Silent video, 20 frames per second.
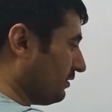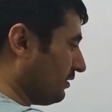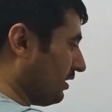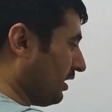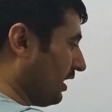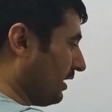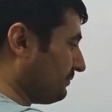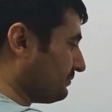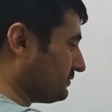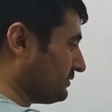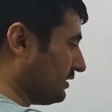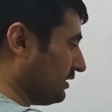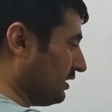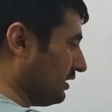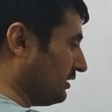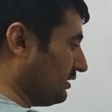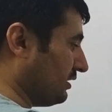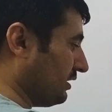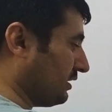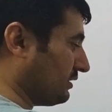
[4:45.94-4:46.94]

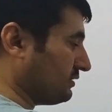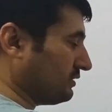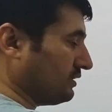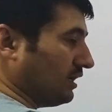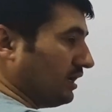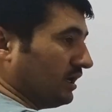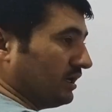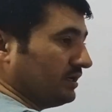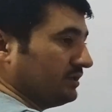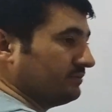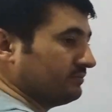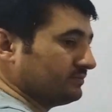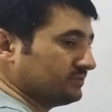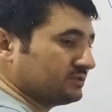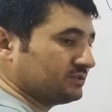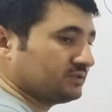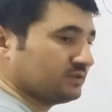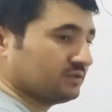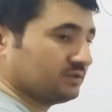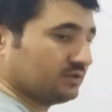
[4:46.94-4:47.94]
epsilon naught
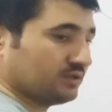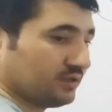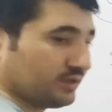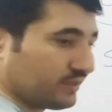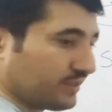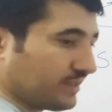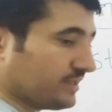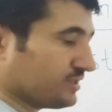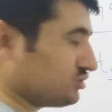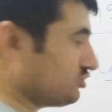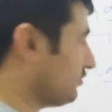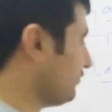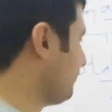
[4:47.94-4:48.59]
times, in case of